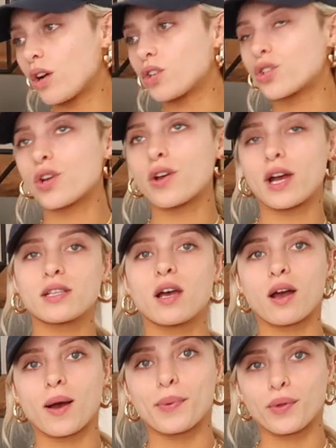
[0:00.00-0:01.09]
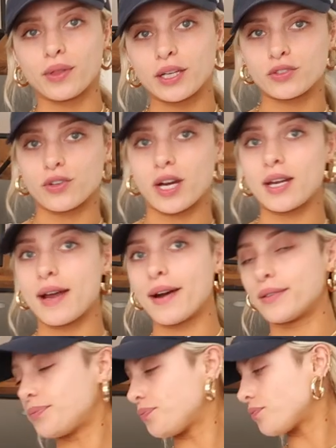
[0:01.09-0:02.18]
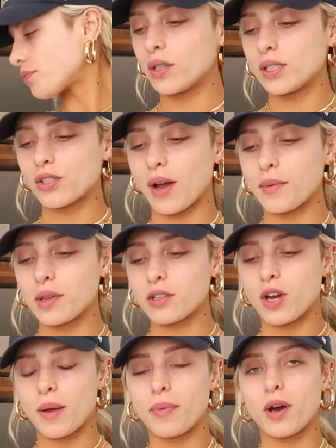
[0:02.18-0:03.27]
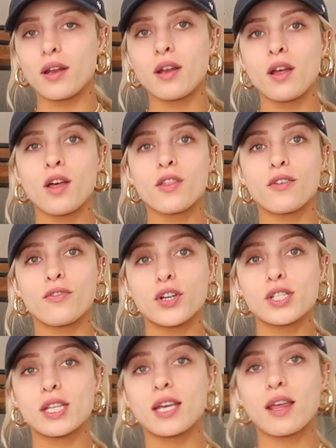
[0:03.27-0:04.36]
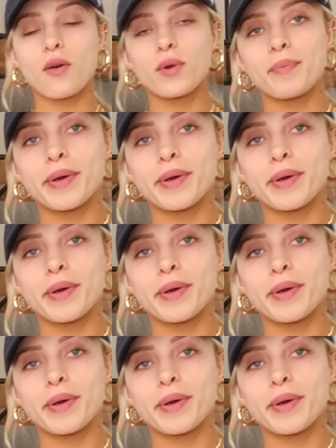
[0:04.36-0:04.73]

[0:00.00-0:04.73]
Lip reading: I'll show you guys a couple things right now while he's grabbing the tripod. The first thing that we